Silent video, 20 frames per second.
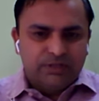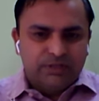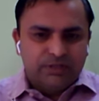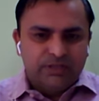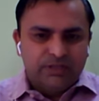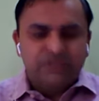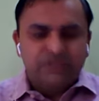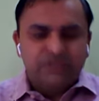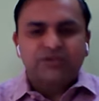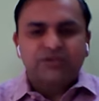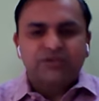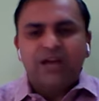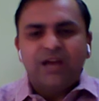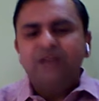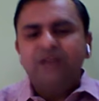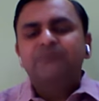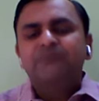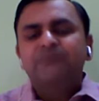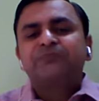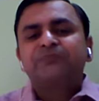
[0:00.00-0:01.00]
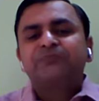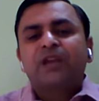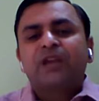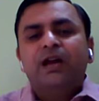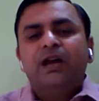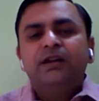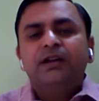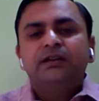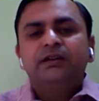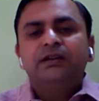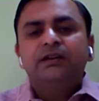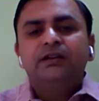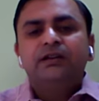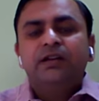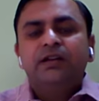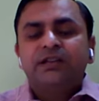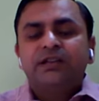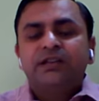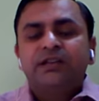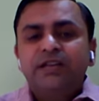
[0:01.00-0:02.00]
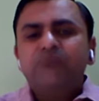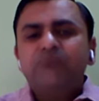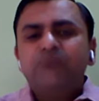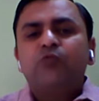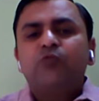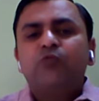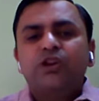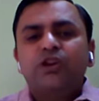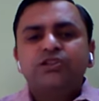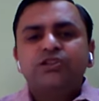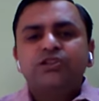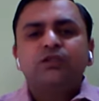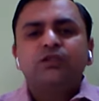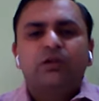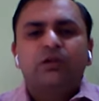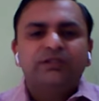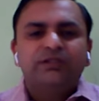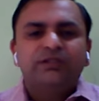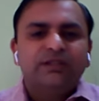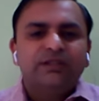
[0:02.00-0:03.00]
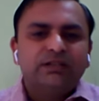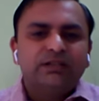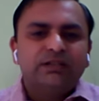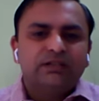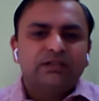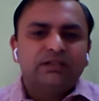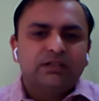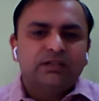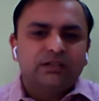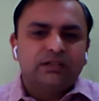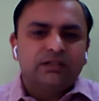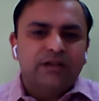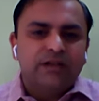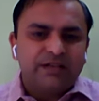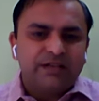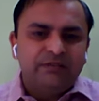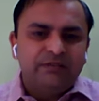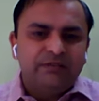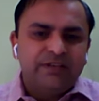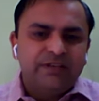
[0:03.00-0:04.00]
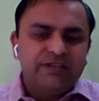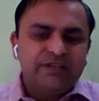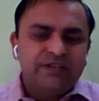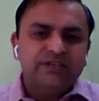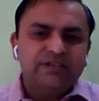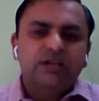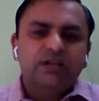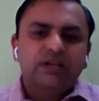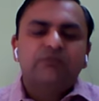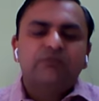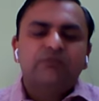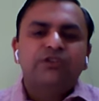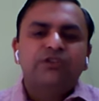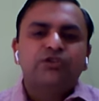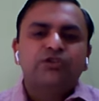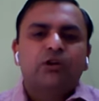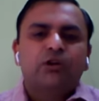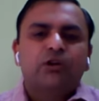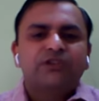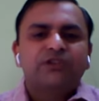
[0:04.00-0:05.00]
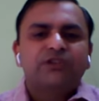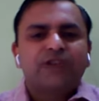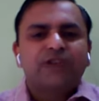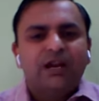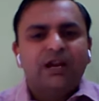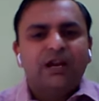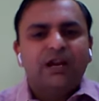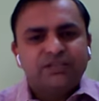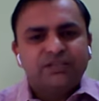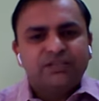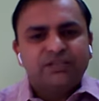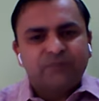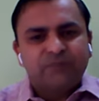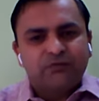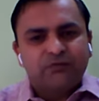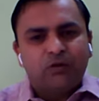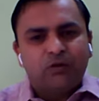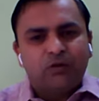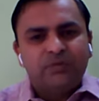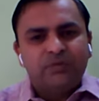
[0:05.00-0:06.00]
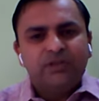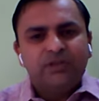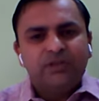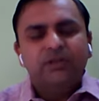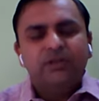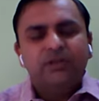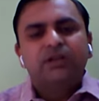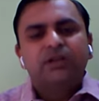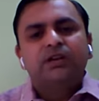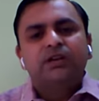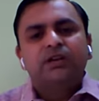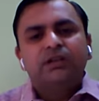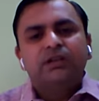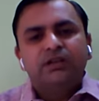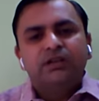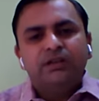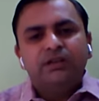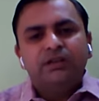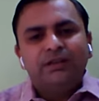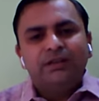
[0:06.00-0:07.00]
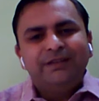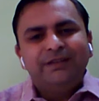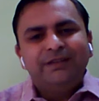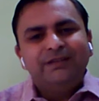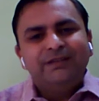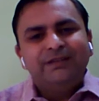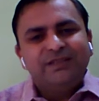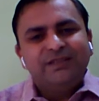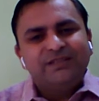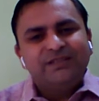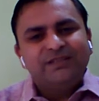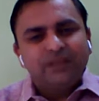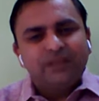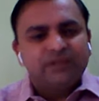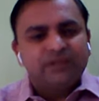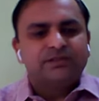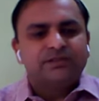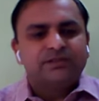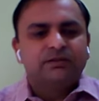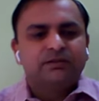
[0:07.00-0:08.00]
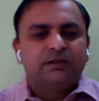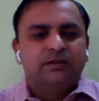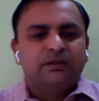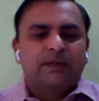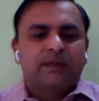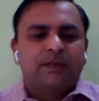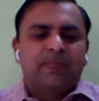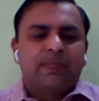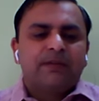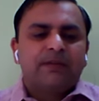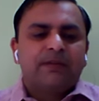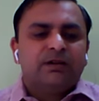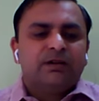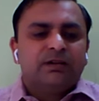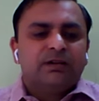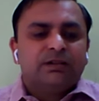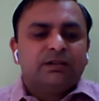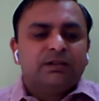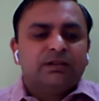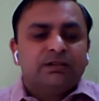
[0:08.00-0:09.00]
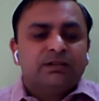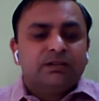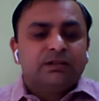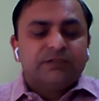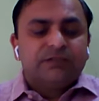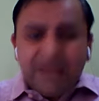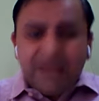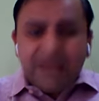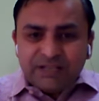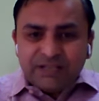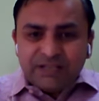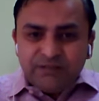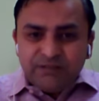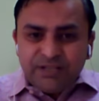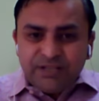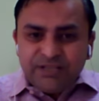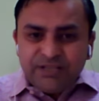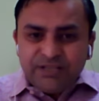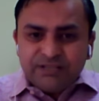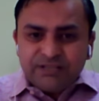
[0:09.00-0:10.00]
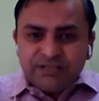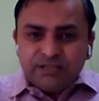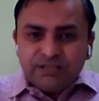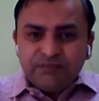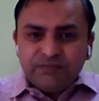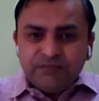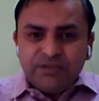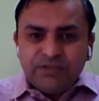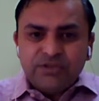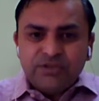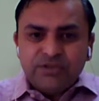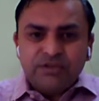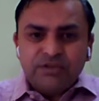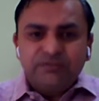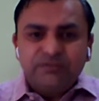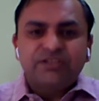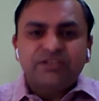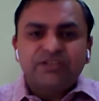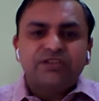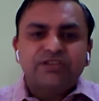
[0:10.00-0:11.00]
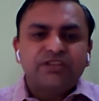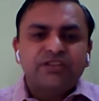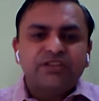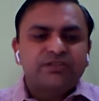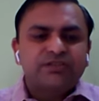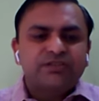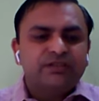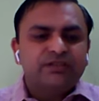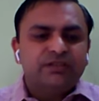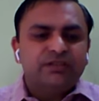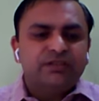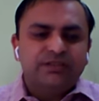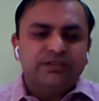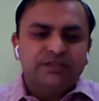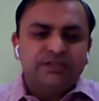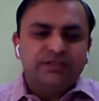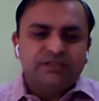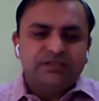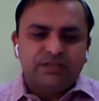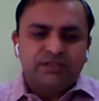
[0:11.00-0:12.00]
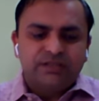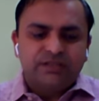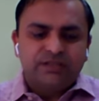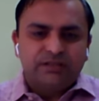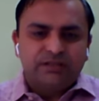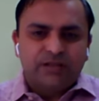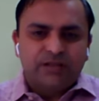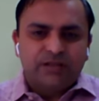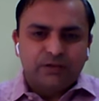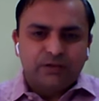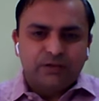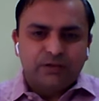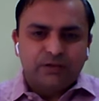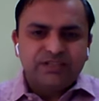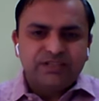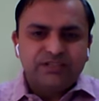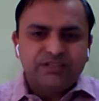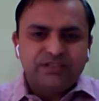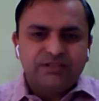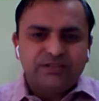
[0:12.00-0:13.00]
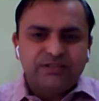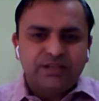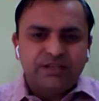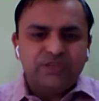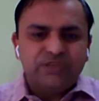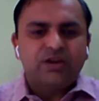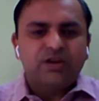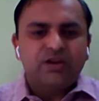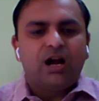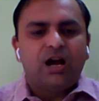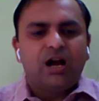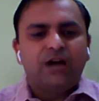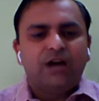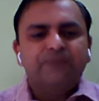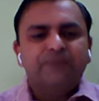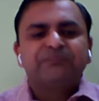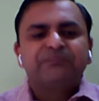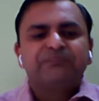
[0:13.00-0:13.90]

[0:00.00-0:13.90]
his child, and keep watching on their activities which your child is performing in these years. The activities which we suggest in this adolescent stage are